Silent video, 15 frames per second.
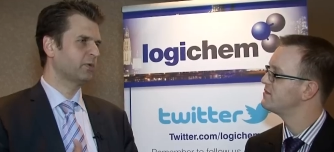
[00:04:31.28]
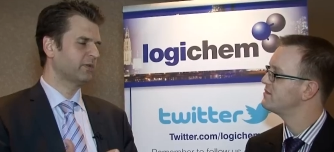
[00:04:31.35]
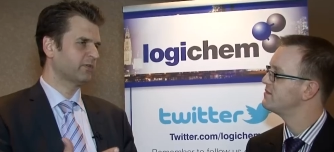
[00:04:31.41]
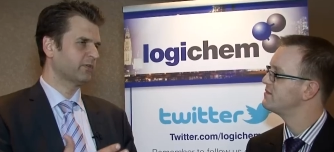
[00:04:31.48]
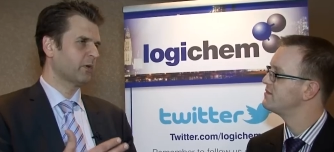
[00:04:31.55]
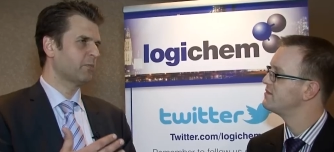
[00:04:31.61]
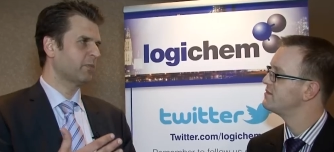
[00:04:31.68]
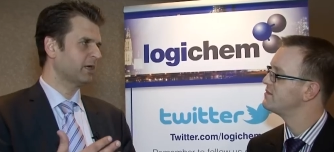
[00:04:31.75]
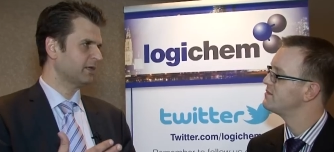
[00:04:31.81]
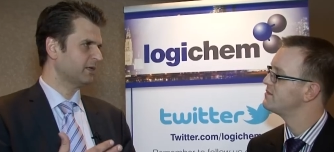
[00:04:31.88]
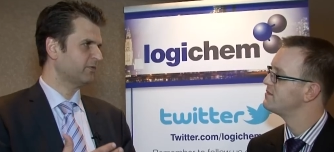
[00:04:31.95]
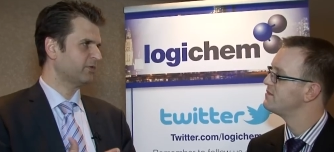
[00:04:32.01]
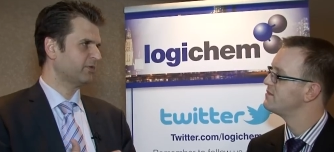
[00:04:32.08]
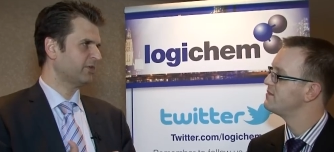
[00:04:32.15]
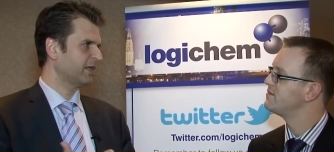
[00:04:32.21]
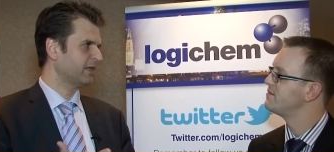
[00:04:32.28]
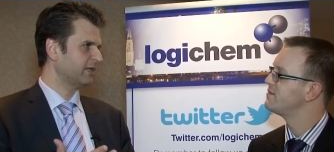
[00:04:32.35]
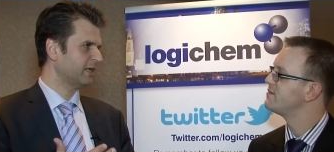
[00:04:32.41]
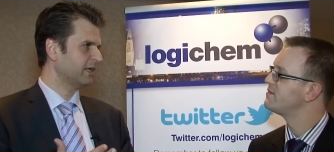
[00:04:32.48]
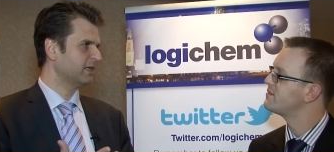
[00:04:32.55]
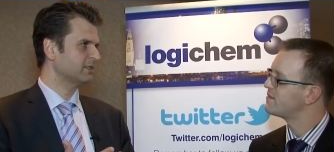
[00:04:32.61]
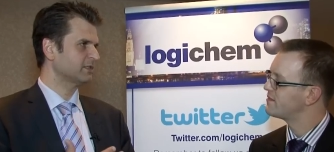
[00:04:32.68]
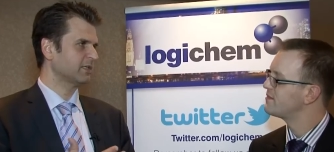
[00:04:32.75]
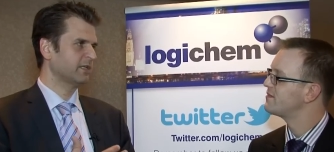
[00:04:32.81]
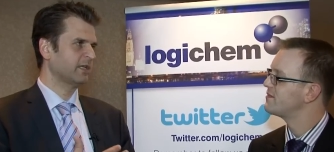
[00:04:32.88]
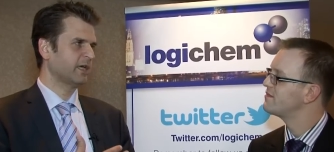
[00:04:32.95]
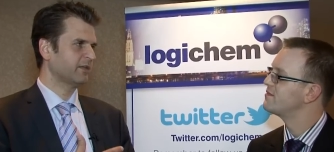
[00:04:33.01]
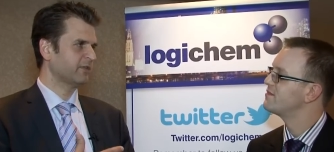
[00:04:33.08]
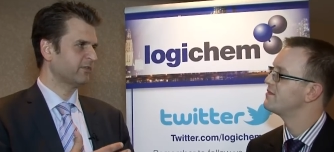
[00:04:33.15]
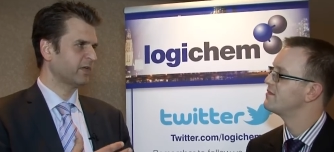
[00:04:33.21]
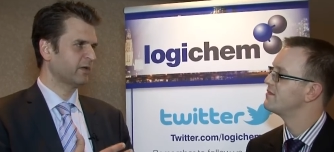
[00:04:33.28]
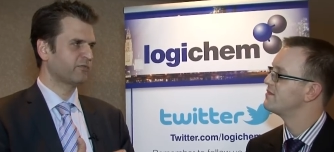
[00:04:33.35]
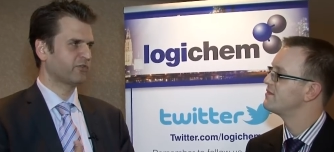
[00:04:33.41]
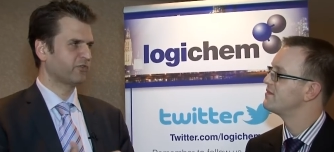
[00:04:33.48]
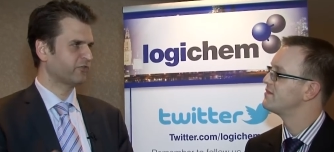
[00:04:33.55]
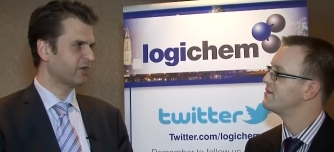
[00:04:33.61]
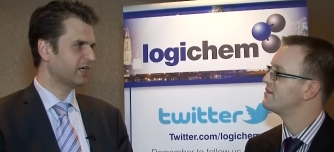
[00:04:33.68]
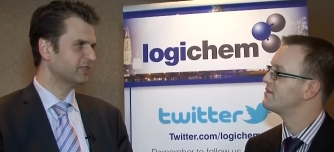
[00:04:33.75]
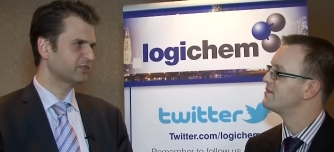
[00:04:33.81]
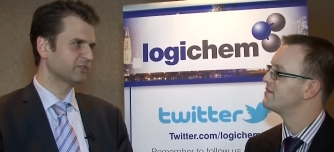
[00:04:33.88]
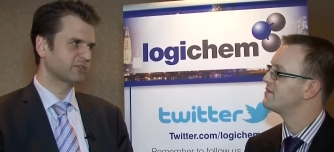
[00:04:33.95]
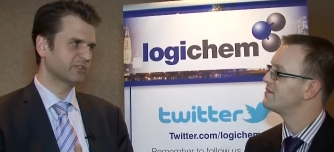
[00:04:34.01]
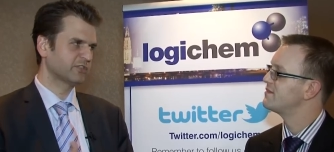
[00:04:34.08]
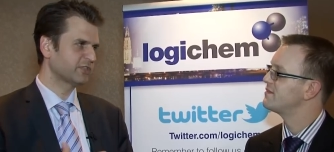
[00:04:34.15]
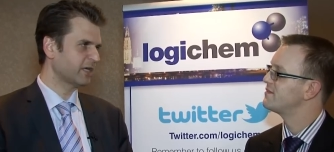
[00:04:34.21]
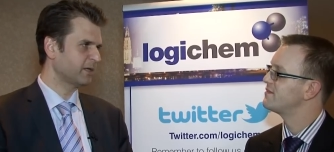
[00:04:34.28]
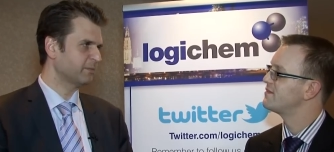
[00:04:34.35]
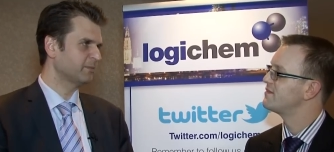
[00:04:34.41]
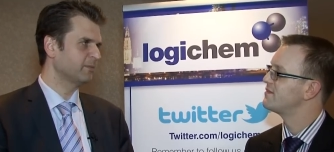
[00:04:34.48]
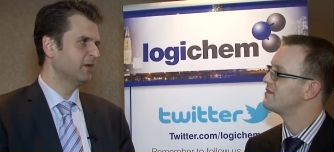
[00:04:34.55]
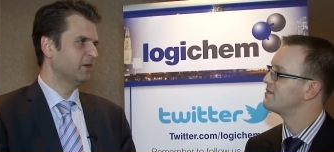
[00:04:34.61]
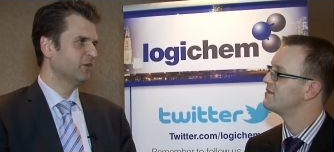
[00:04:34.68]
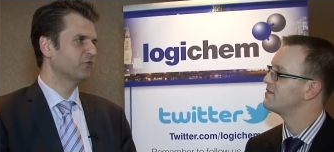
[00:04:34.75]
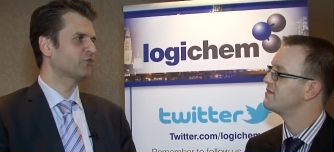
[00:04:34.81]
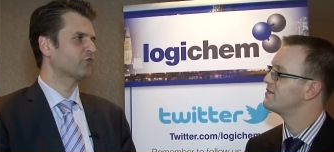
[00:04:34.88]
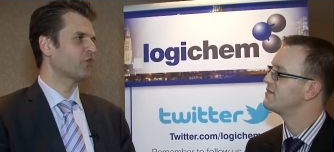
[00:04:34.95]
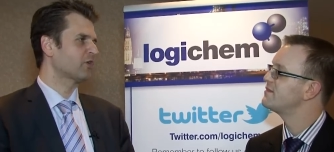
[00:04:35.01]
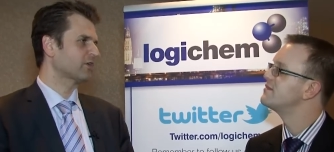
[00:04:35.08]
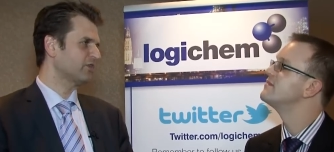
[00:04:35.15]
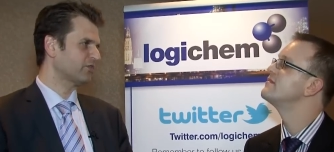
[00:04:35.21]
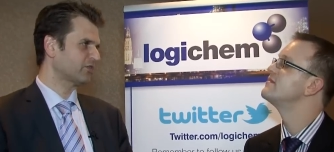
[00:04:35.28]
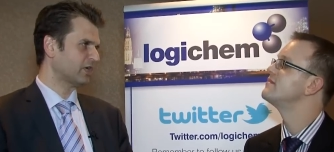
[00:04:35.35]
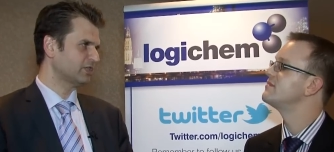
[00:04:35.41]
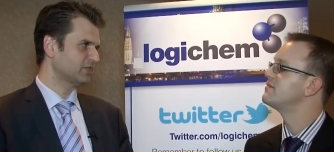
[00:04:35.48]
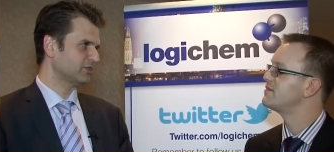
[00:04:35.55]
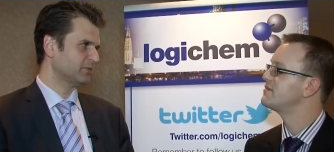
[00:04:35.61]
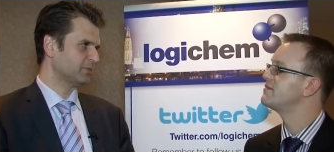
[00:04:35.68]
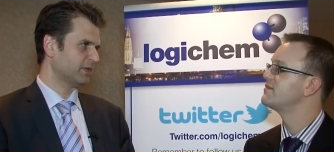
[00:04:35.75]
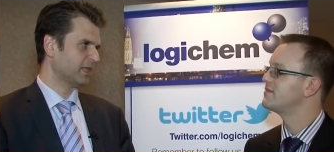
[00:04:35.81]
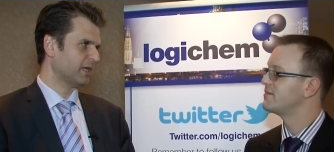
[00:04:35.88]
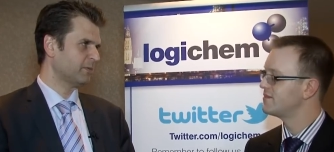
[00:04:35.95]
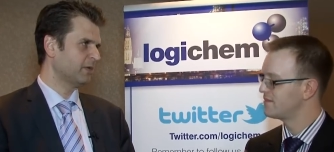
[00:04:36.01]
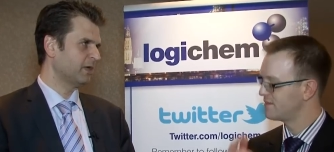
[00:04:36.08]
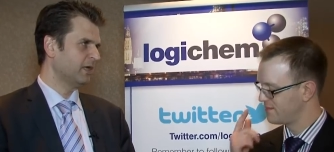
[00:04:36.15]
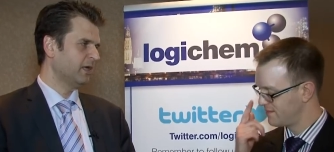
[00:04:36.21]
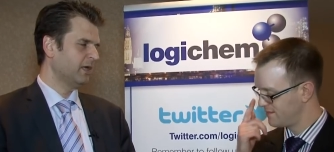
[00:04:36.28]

Speaker 1: with somebody for 10 years and they had the same frustrations, the same strong discussions with them.